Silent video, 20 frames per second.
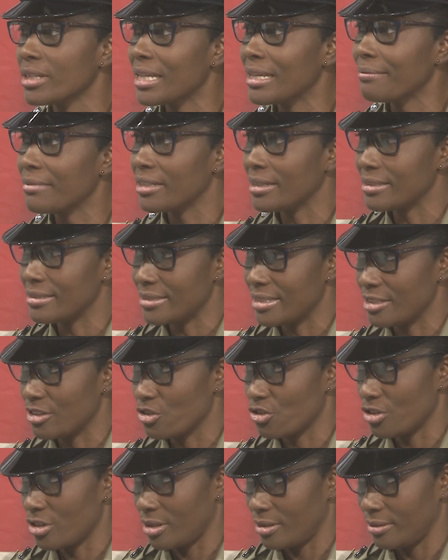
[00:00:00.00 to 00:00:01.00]
you're in imminent
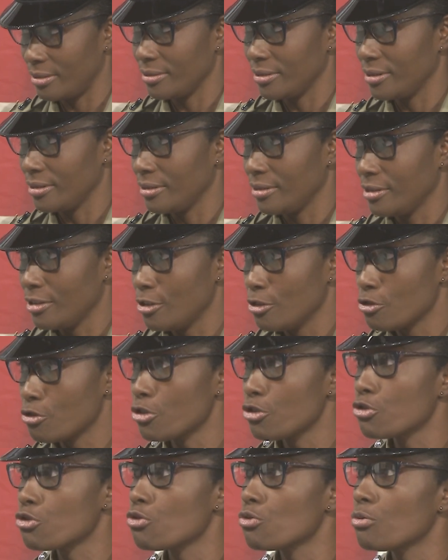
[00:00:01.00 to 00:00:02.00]
danger. Okay.
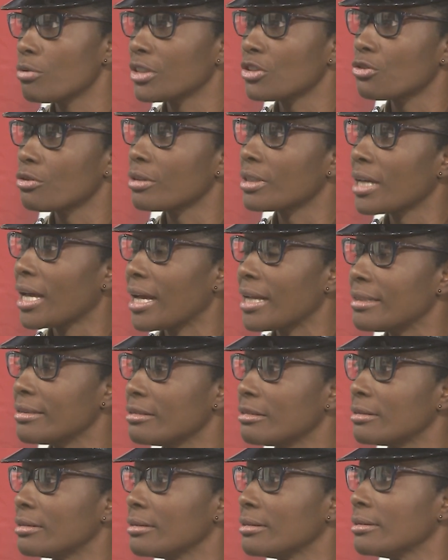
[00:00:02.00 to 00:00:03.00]
So you do what you can
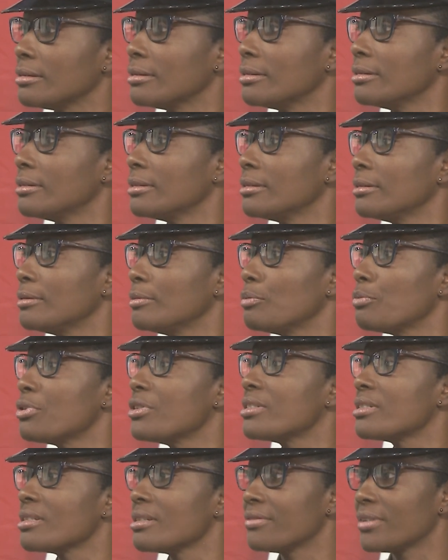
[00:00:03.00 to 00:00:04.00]
to
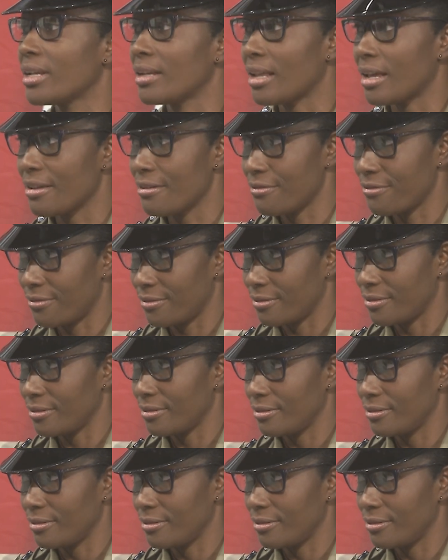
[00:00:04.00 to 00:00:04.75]
preserve your life.